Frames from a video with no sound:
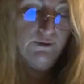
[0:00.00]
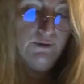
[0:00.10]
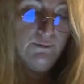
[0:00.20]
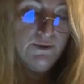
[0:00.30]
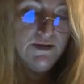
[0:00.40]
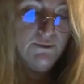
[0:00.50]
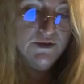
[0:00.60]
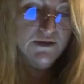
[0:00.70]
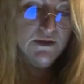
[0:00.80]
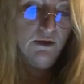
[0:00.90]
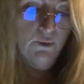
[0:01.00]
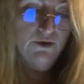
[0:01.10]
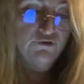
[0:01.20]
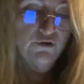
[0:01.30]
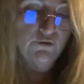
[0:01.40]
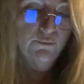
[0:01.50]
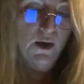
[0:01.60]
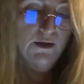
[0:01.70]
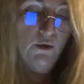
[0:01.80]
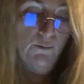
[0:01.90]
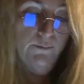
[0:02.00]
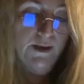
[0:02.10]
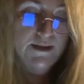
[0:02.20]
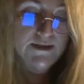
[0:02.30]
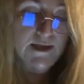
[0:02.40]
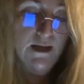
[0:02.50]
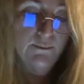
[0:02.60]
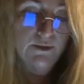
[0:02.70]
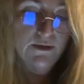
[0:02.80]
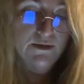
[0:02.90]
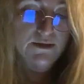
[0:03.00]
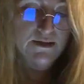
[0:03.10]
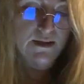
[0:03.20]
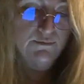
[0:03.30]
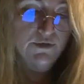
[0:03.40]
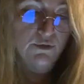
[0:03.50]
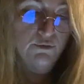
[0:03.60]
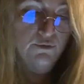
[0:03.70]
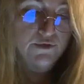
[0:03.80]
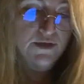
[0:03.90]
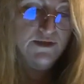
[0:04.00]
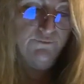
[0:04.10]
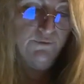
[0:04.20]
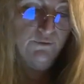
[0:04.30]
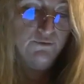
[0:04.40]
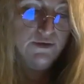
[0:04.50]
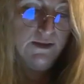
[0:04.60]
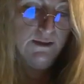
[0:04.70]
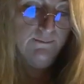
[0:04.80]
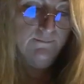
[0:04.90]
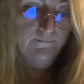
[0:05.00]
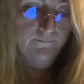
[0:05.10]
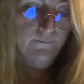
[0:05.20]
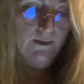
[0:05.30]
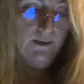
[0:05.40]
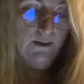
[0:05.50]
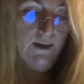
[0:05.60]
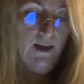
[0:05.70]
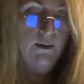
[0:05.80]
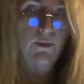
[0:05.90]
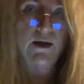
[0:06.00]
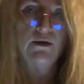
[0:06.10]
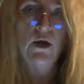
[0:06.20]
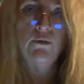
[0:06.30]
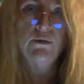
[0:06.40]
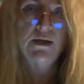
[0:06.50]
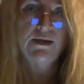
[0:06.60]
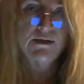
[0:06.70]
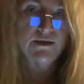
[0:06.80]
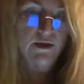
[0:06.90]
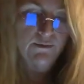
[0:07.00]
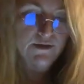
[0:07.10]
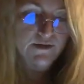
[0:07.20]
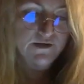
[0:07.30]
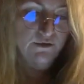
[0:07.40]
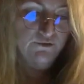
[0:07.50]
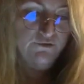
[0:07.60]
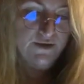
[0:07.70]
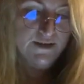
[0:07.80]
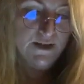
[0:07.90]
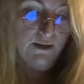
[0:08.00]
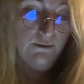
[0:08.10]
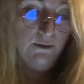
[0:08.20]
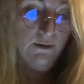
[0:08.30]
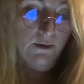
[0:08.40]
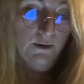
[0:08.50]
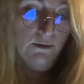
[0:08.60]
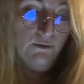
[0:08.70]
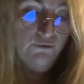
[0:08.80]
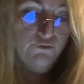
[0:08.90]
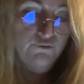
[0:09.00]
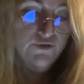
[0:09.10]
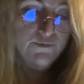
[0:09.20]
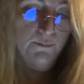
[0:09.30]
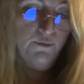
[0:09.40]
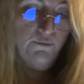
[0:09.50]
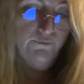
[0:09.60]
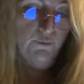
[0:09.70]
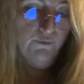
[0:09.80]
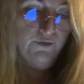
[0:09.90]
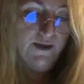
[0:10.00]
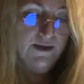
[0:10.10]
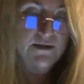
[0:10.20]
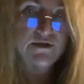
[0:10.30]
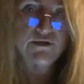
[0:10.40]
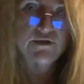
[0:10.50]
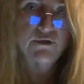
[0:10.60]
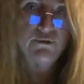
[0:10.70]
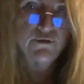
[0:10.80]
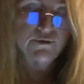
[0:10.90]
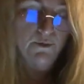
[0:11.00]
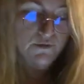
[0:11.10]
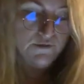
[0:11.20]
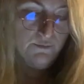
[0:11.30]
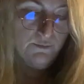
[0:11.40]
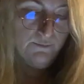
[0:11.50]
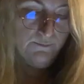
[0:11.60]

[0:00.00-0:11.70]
"But it was a question of my not being celibate that seemed to cause the difficulty. Anyway, no need to go into such detail. Could you just move your things as soon as possible?"